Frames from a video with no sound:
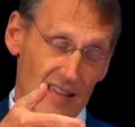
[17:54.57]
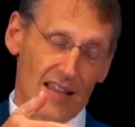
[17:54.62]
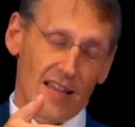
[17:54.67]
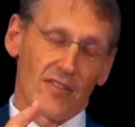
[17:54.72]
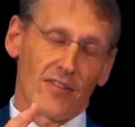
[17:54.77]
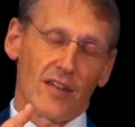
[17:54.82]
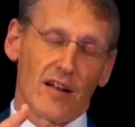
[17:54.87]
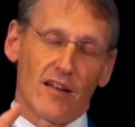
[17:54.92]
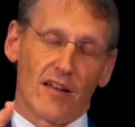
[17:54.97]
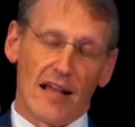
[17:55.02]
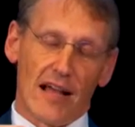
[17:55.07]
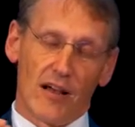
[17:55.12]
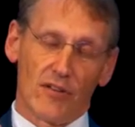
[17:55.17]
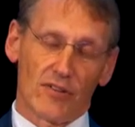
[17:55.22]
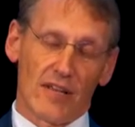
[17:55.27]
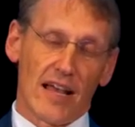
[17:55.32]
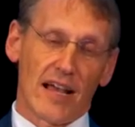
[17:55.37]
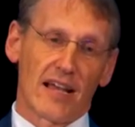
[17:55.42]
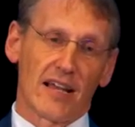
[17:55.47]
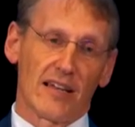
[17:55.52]
that allows
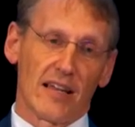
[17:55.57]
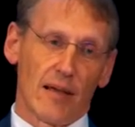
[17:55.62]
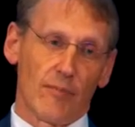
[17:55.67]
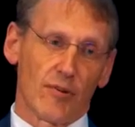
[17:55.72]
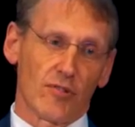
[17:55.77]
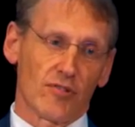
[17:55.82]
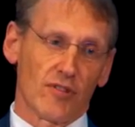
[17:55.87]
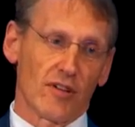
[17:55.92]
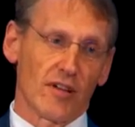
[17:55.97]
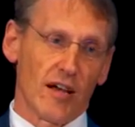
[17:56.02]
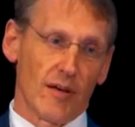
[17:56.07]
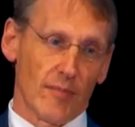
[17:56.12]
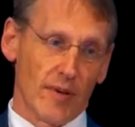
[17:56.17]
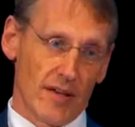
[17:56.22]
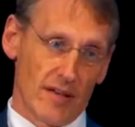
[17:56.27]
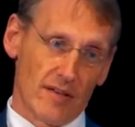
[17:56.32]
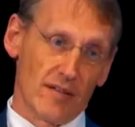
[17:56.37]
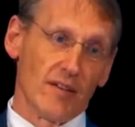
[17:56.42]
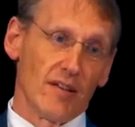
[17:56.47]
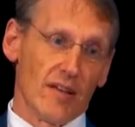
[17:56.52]
academics to come
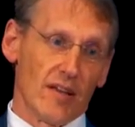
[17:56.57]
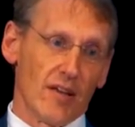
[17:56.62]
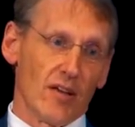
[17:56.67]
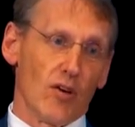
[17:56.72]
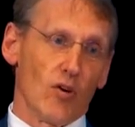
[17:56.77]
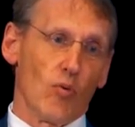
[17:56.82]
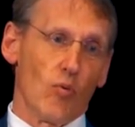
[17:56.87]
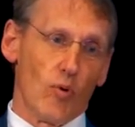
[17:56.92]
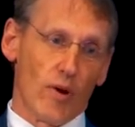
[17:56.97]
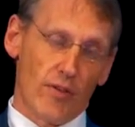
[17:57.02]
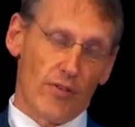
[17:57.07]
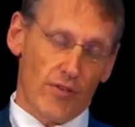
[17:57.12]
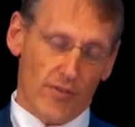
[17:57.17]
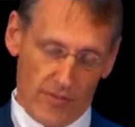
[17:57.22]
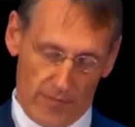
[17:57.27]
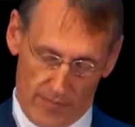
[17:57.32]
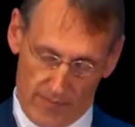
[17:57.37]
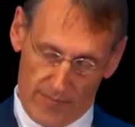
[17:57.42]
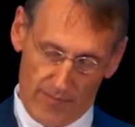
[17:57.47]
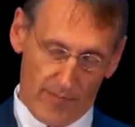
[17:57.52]
in with
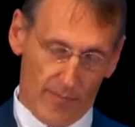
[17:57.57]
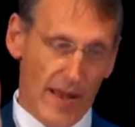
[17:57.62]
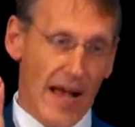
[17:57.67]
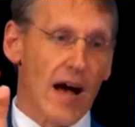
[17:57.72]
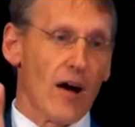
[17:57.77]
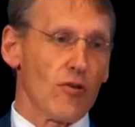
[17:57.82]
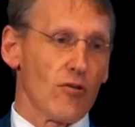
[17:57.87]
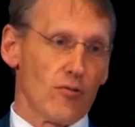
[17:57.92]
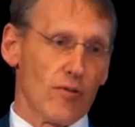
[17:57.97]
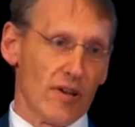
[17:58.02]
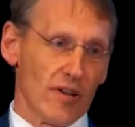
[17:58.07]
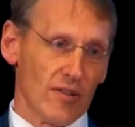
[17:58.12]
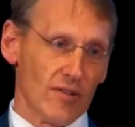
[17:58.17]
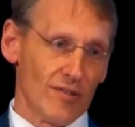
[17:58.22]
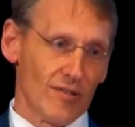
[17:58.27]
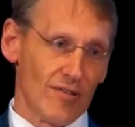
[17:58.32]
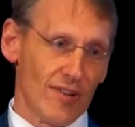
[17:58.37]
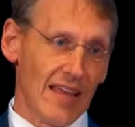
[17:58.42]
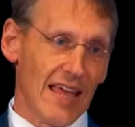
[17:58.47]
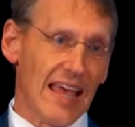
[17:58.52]

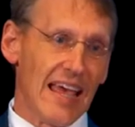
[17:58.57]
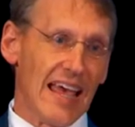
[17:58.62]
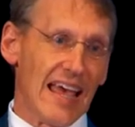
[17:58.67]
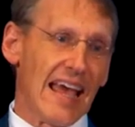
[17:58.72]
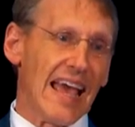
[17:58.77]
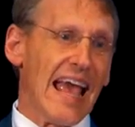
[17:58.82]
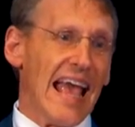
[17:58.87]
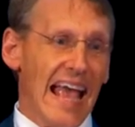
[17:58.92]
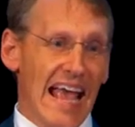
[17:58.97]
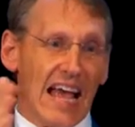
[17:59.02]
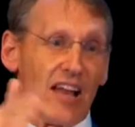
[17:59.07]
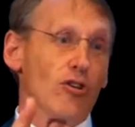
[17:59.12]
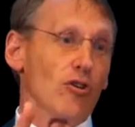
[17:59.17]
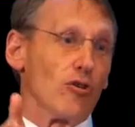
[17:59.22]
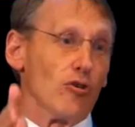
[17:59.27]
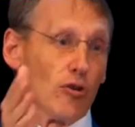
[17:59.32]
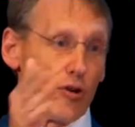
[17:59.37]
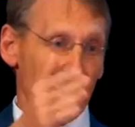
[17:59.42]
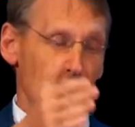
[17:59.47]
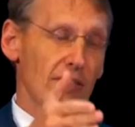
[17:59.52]
boundaries and
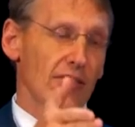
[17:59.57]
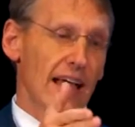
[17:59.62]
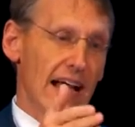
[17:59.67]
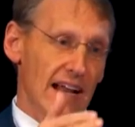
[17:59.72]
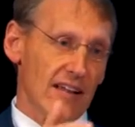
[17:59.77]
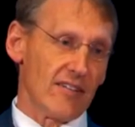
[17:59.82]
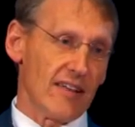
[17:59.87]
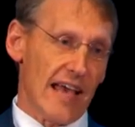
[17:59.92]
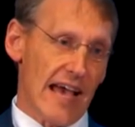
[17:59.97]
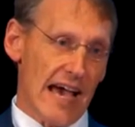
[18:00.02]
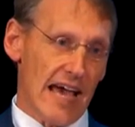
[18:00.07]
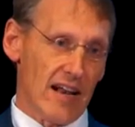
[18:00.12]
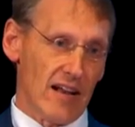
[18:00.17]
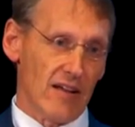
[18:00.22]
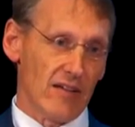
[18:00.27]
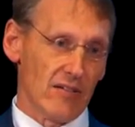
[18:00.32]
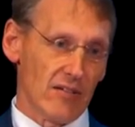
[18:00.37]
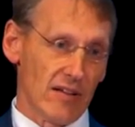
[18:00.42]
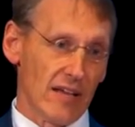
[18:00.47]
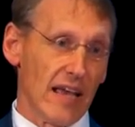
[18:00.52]
look at that
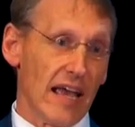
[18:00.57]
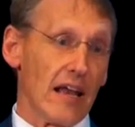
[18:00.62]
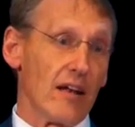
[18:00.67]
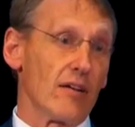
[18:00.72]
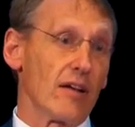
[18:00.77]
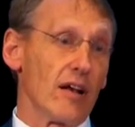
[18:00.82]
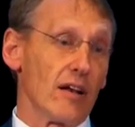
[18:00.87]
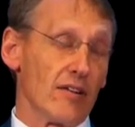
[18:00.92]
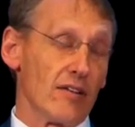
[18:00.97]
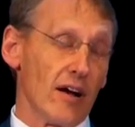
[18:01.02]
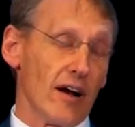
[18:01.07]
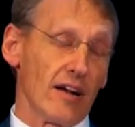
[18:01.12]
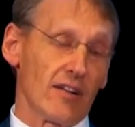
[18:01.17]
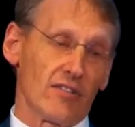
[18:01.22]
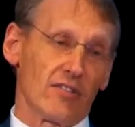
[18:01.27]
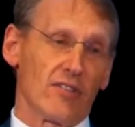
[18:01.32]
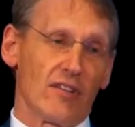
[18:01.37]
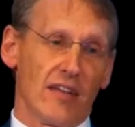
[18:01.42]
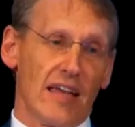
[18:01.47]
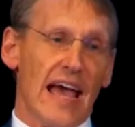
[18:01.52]
data and
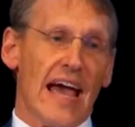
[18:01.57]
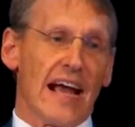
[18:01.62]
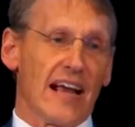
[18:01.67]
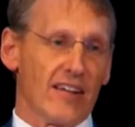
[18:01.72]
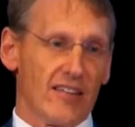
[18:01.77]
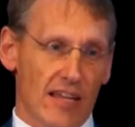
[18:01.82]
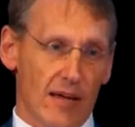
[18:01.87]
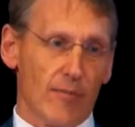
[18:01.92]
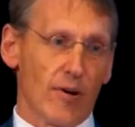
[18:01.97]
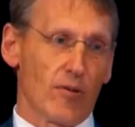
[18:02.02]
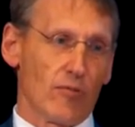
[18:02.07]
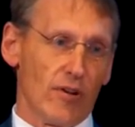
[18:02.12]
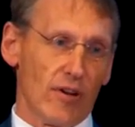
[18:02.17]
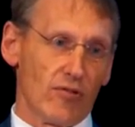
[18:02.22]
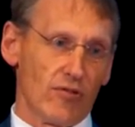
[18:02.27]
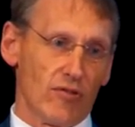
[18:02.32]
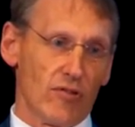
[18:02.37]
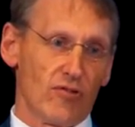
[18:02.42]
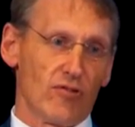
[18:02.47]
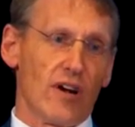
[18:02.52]
conduct academic
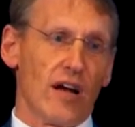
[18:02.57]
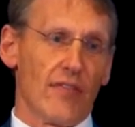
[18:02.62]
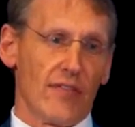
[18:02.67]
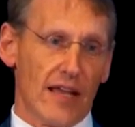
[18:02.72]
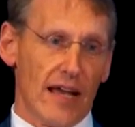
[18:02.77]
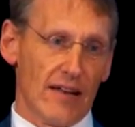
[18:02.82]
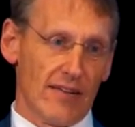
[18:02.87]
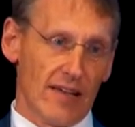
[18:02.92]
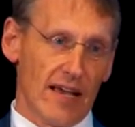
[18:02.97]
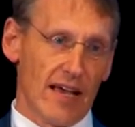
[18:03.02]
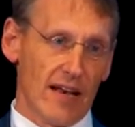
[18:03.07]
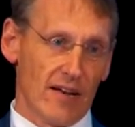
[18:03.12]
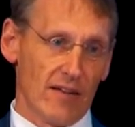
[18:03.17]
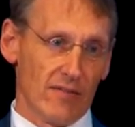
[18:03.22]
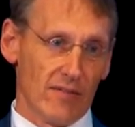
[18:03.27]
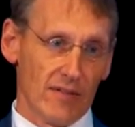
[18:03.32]
research on that data.